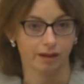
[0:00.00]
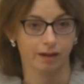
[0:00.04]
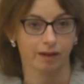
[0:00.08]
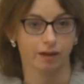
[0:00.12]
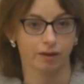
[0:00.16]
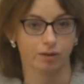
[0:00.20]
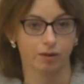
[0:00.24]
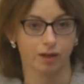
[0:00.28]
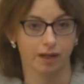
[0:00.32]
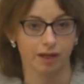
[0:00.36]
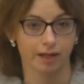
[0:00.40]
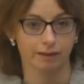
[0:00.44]

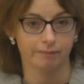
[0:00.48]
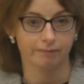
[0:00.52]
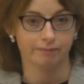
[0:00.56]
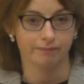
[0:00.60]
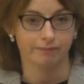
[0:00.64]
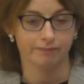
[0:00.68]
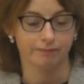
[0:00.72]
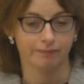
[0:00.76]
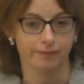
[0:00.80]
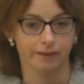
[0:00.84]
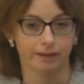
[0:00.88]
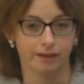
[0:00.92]
okay?
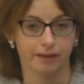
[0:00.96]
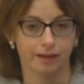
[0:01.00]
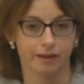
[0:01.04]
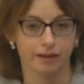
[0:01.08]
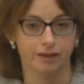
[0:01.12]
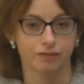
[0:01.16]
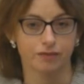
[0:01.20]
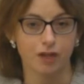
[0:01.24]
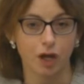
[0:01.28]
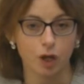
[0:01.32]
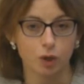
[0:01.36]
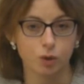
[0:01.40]

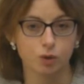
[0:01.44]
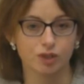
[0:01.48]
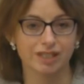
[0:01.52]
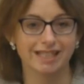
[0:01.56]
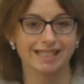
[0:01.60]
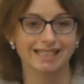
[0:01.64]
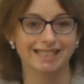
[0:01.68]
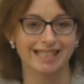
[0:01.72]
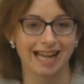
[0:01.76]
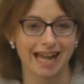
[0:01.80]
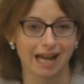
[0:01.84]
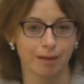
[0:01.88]
Those
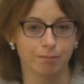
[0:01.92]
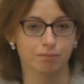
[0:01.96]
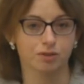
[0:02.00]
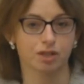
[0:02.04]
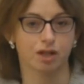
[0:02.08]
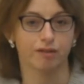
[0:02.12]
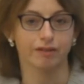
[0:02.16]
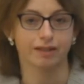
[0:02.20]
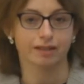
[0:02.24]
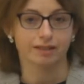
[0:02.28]
exams are